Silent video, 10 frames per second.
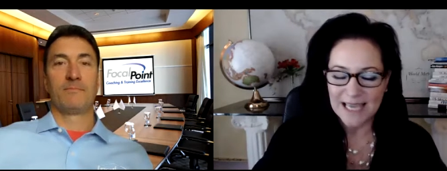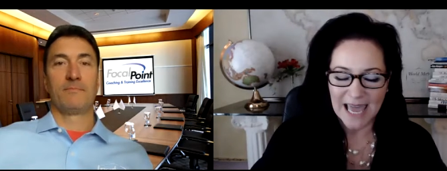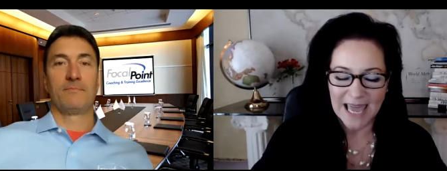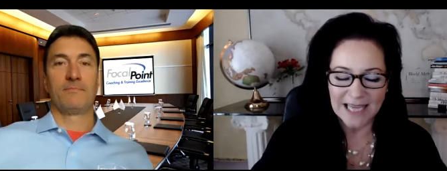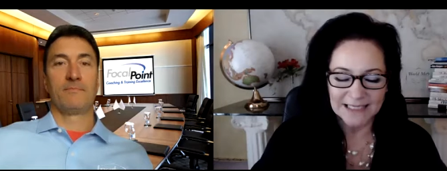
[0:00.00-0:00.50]

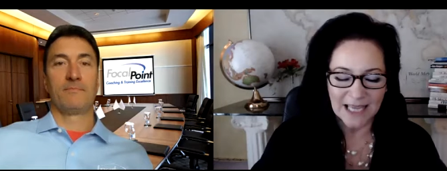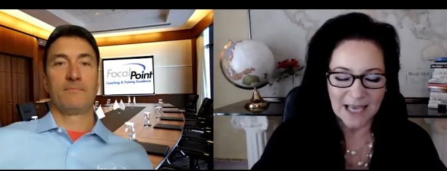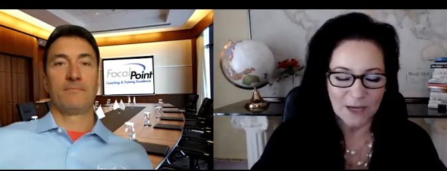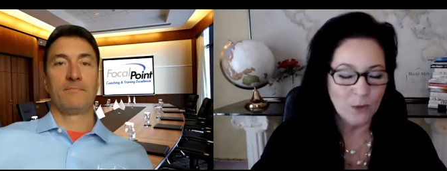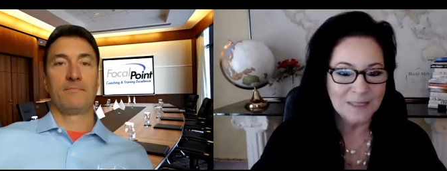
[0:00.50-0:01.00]
Speaker 1: and
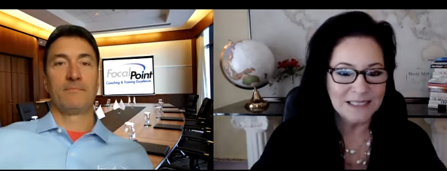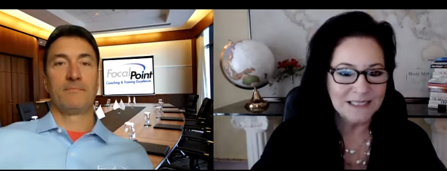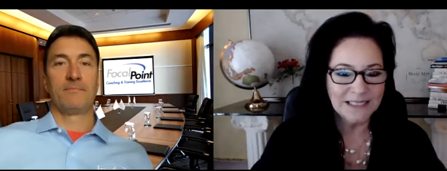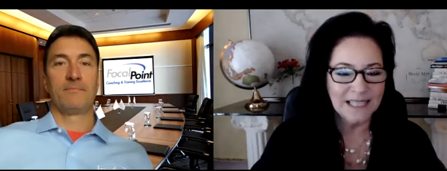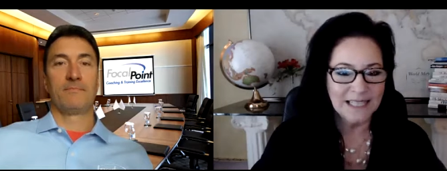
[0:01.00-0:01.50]
uh, Women's
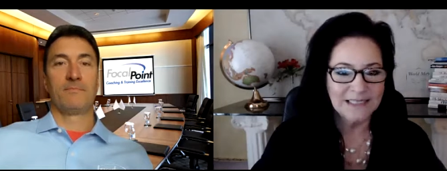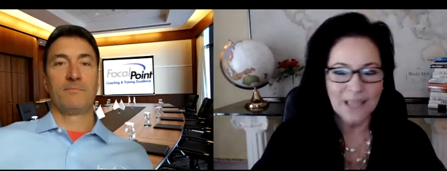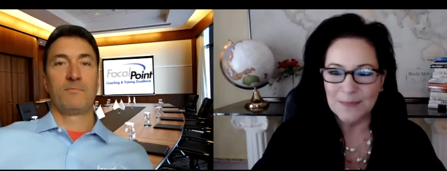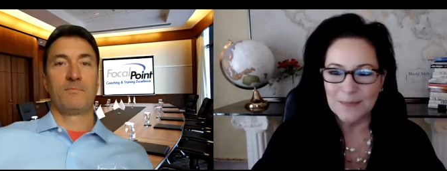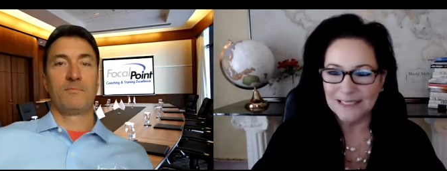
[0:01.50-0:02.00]
Success
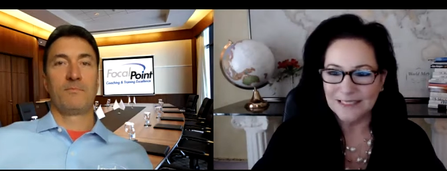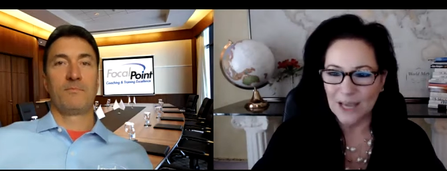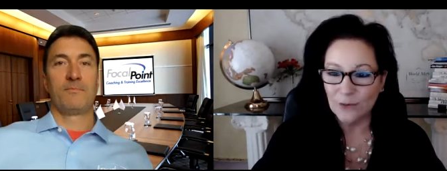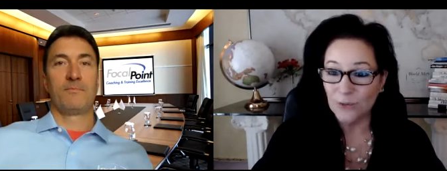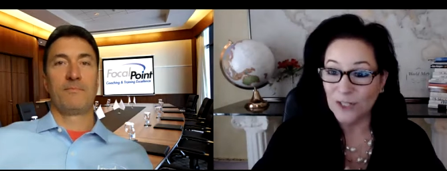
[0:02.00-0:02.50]
Summit
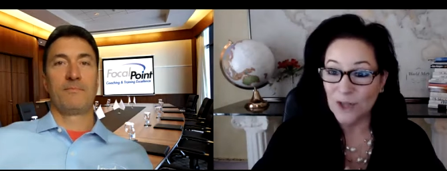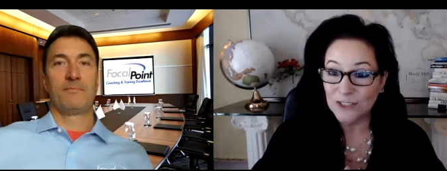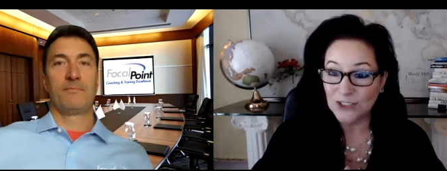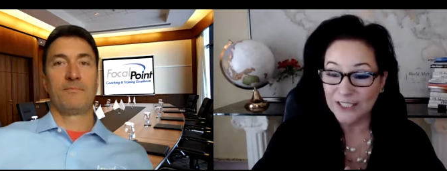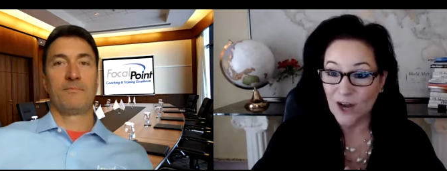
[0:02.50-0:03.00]
that we're
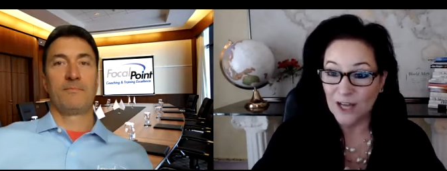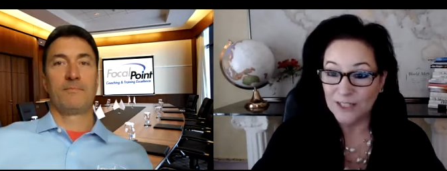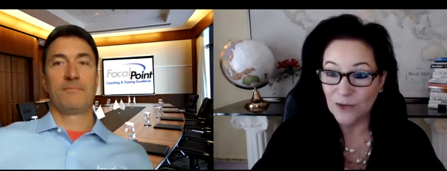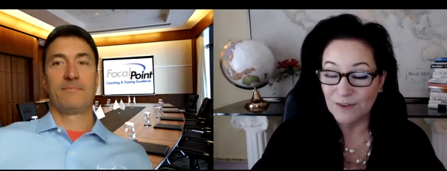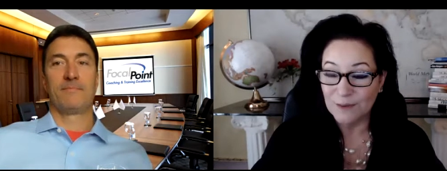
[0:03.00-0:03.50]
launching
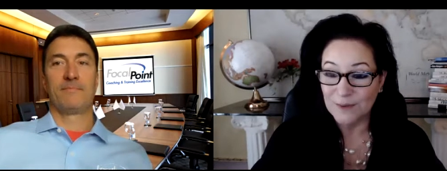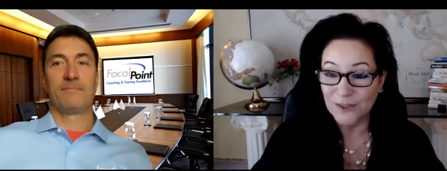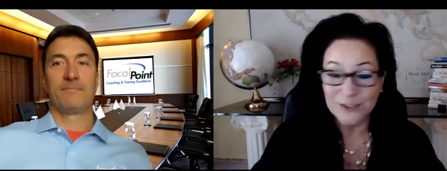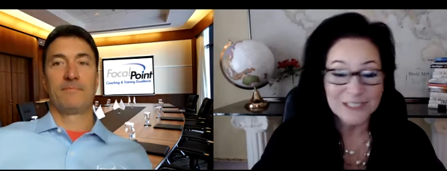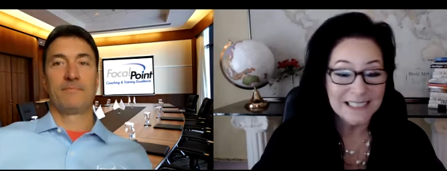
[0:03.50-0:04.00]
on November
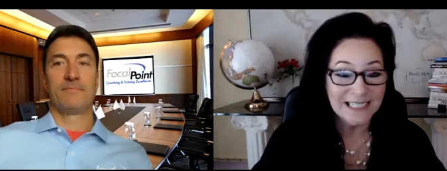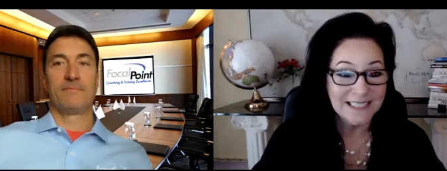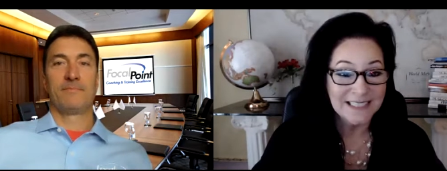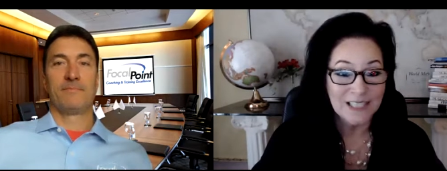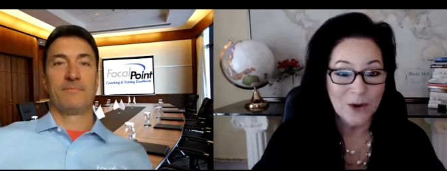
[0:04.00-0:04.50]

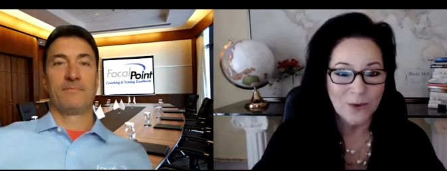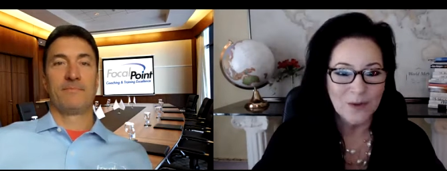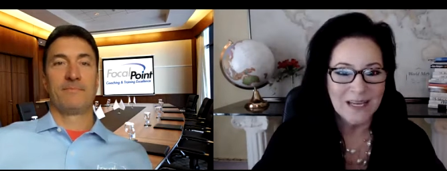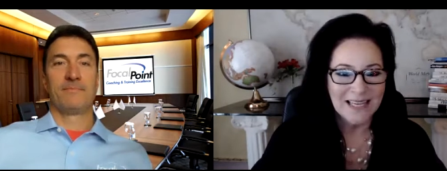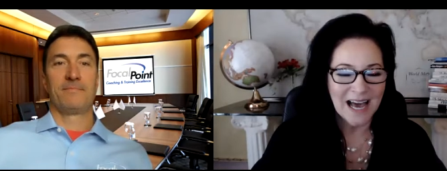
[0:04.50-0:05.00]
13th.
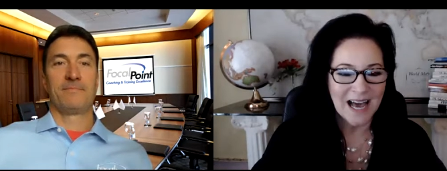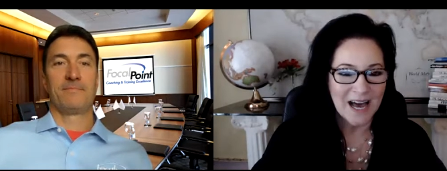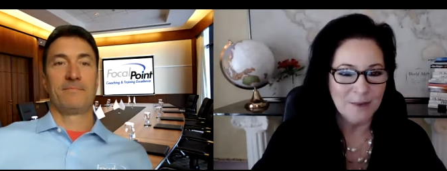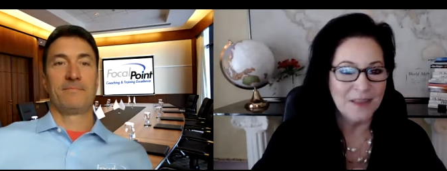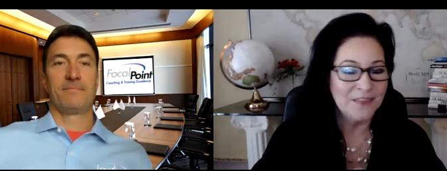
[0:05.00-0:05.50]
So
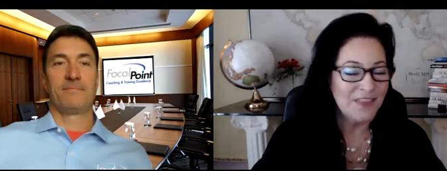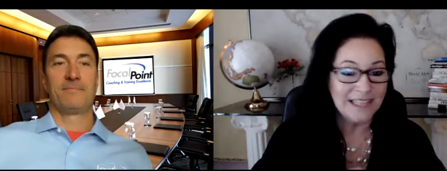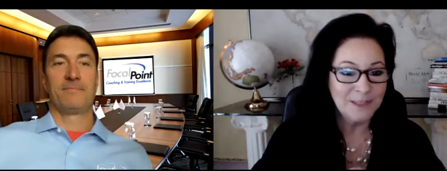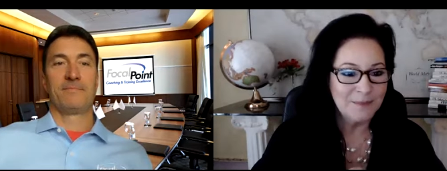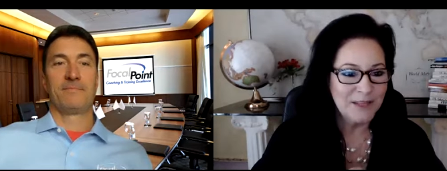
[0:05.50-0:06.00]
um,
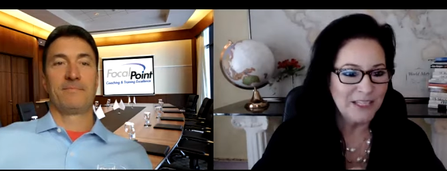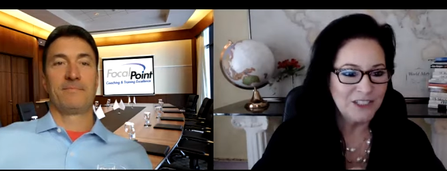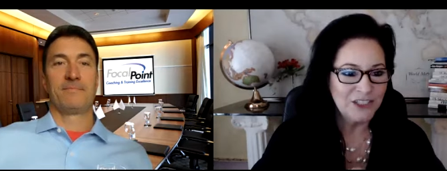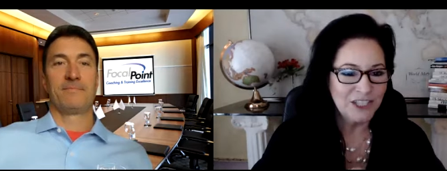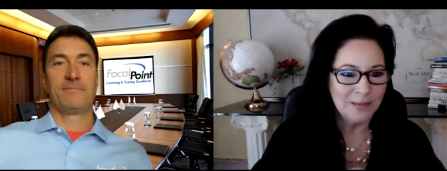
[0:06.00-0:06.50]
thanks a
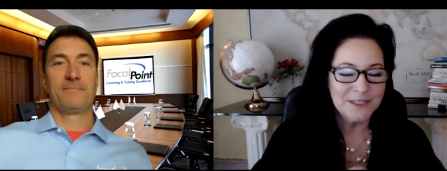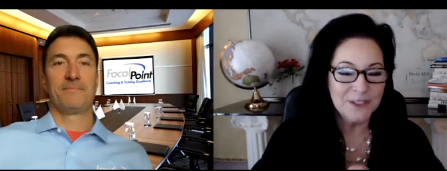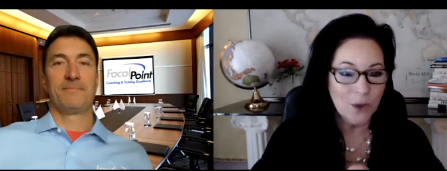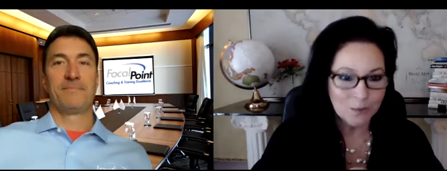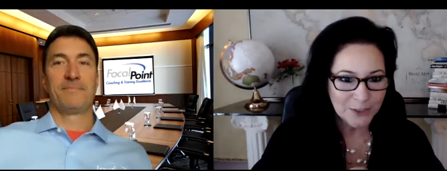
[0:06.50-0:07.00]
million, Jim.
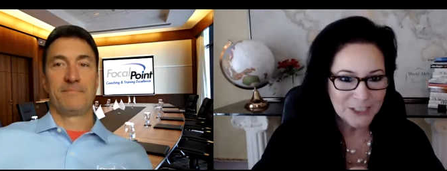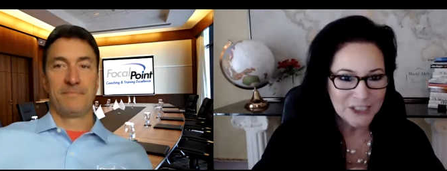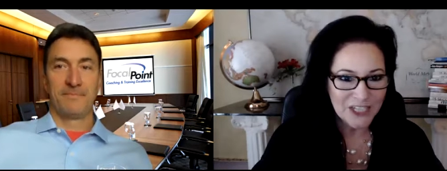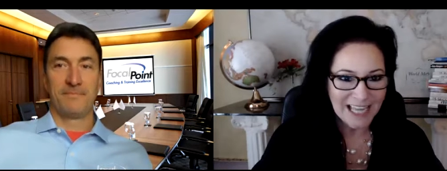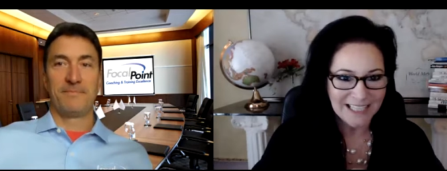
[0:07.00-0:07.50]
So
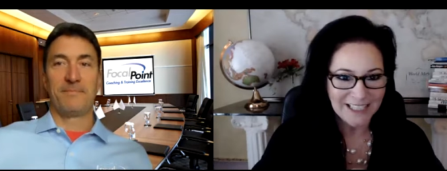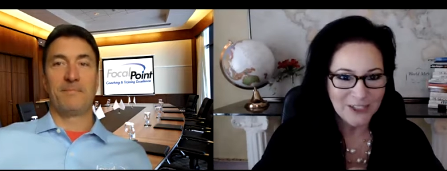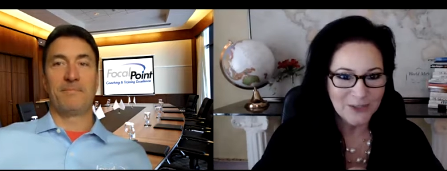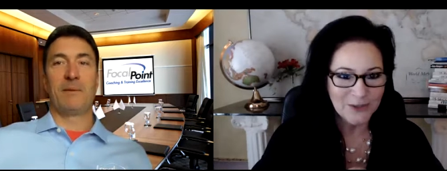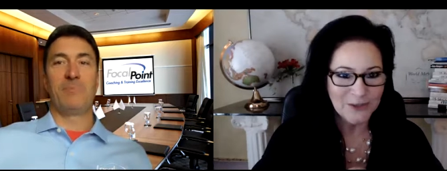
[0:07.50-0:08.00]
appreciate
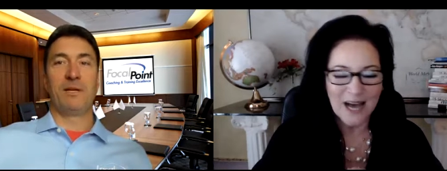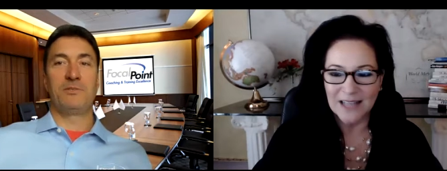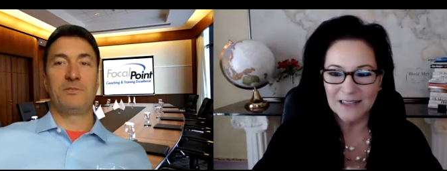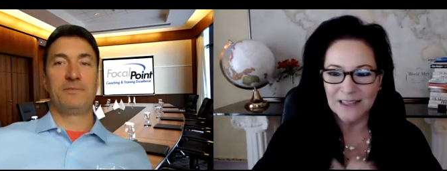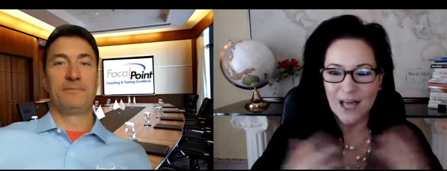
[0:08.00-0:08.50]
you.
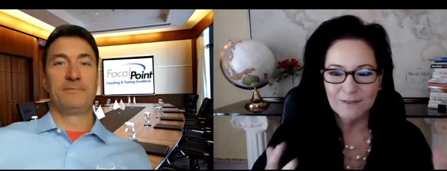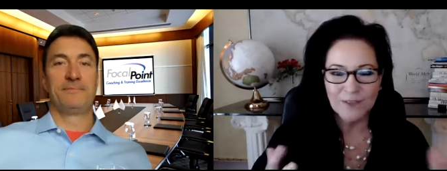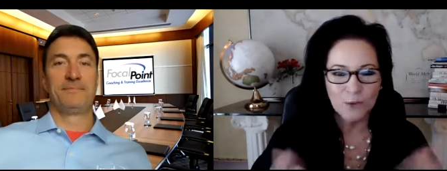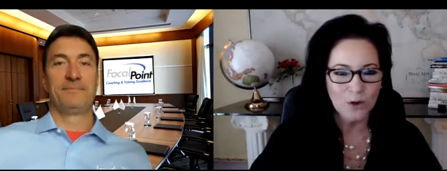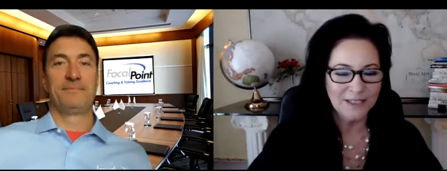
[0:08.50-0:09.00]
Uh, love
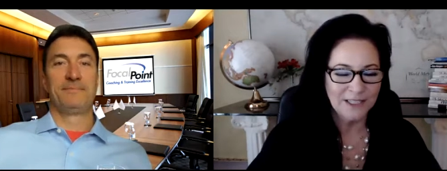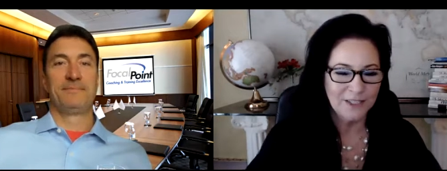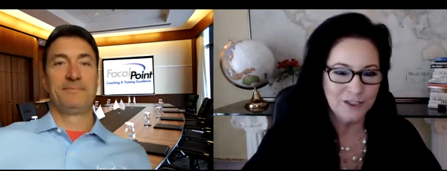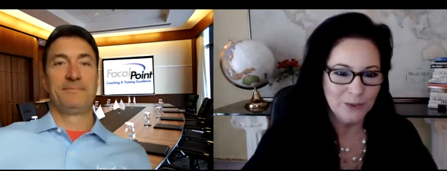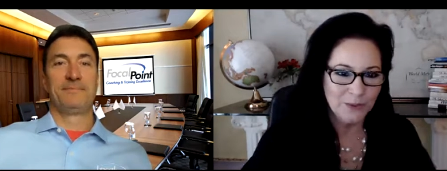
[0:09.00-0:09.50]
the work that
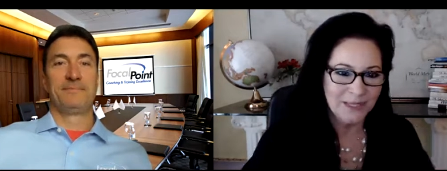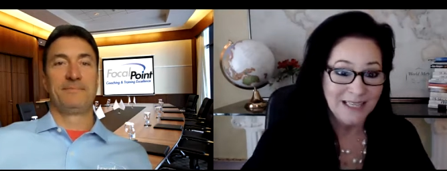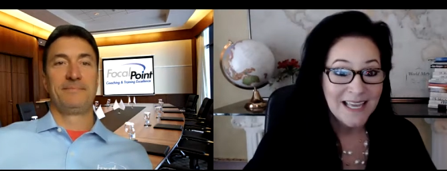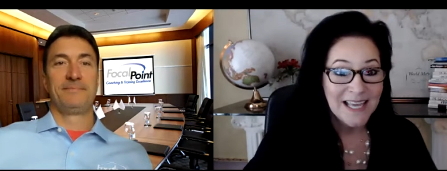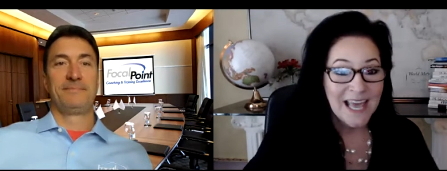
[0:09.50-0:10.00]
you're
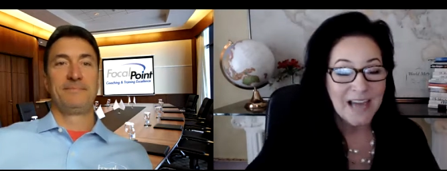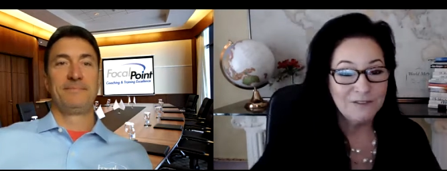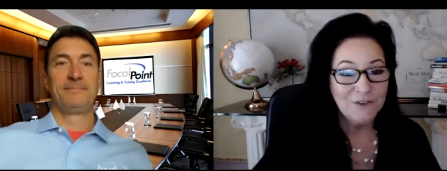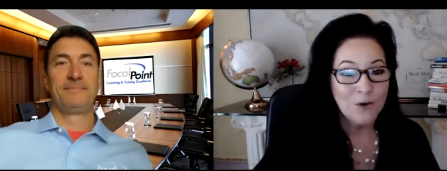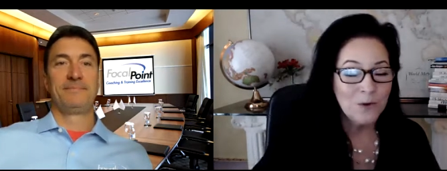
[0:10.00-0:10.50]
doing
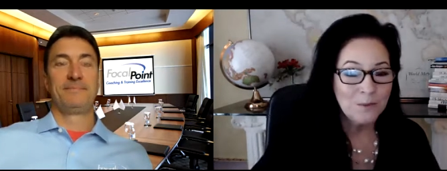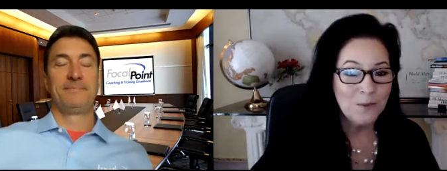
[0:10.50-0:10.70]
at Focal